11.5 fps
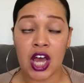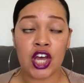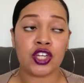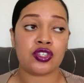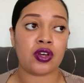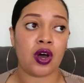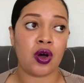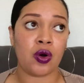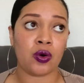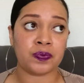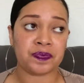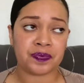
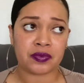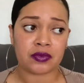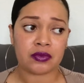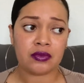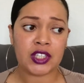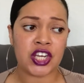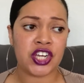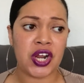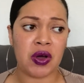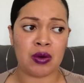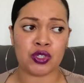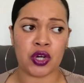So,
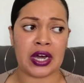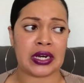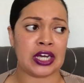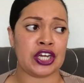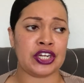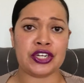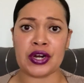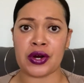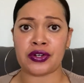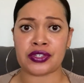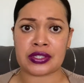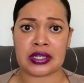I'm trying to
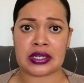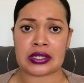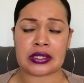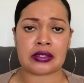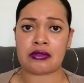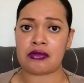nurse this